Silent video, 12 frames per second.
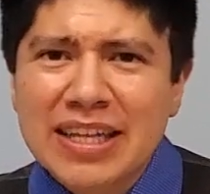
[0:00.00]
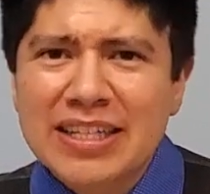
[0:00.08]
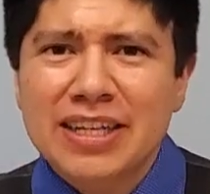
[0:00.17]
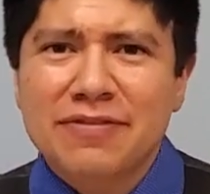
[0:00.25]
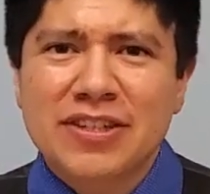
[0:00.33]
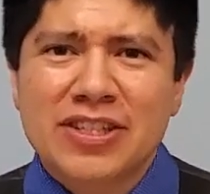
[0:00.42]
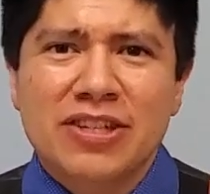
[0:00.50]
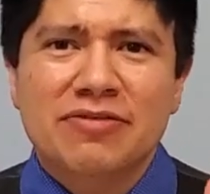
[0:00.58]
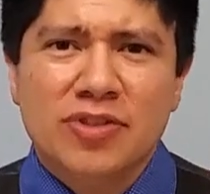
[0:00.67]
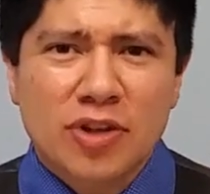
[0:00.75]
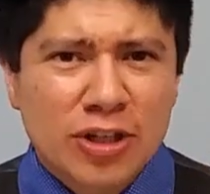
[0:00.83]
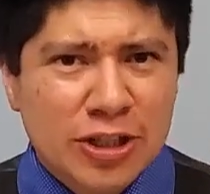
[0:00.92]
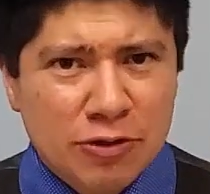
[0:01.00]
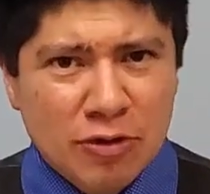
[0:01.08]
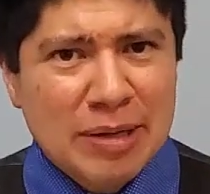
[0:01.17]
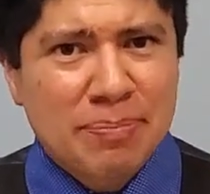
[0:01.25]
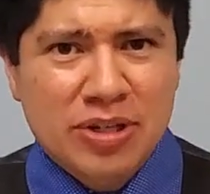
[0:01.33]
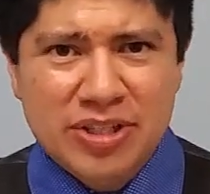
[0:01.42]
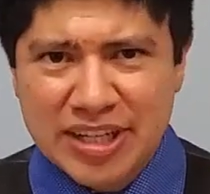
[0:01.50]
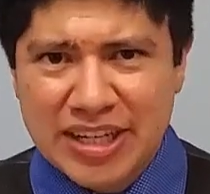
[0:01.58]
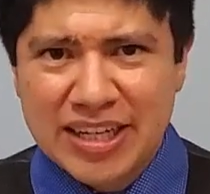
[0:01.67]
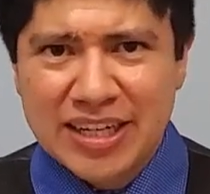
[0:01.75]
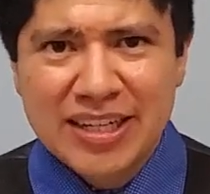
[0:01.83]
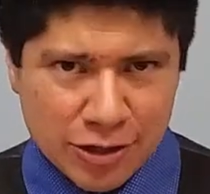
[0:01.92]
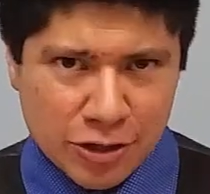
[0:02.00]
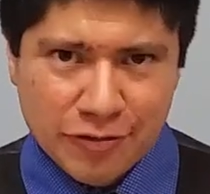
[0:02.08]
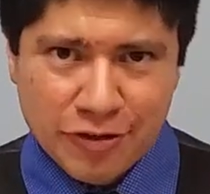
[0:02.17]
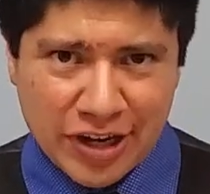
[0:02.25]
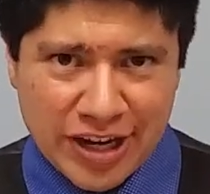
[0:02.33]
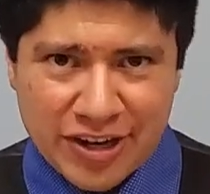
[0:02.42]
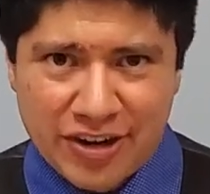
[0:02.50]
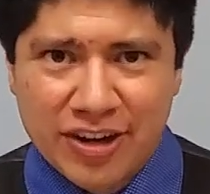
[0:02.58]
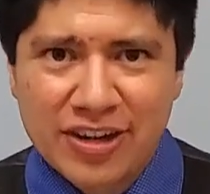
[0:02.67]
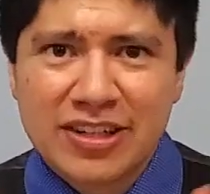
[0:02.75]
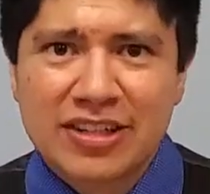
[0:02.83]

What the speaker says: had a difference of 33% year over year.